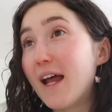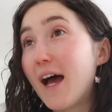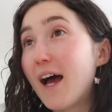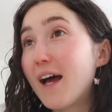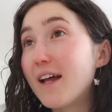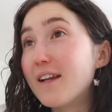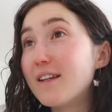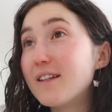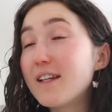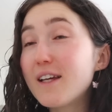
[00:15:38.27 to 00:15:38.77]

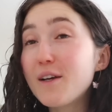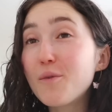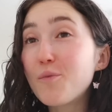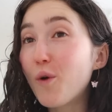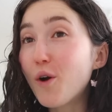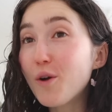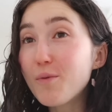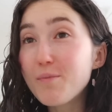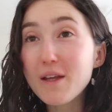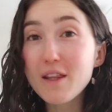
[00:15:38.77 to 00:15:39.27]
and it
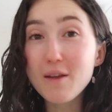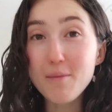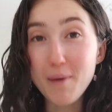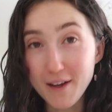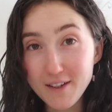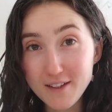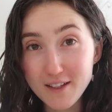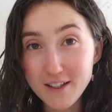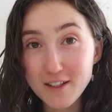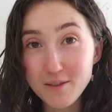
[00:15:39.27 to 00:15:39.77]
won't be the
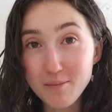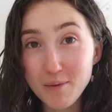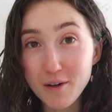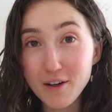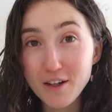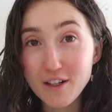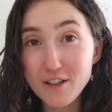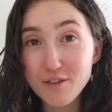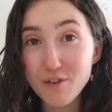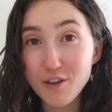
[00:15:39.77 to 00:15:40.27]
best
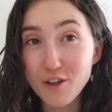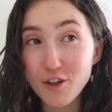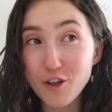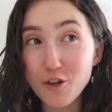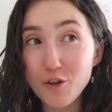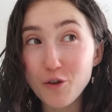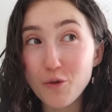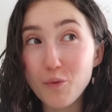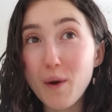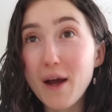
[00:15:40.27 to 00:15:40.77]
experience for
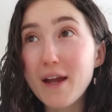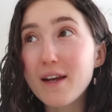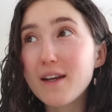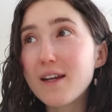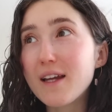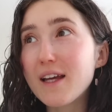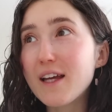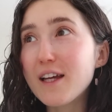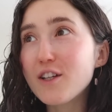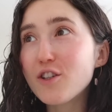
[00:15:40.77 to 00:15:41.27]
you
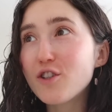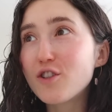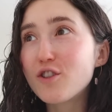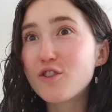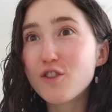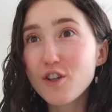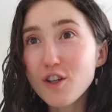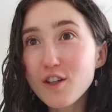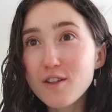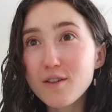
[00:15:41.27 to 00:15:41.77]
when it
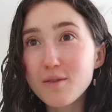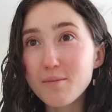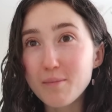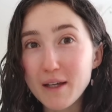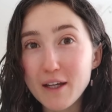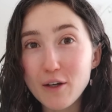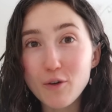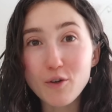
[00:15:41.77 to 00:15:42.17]
should be,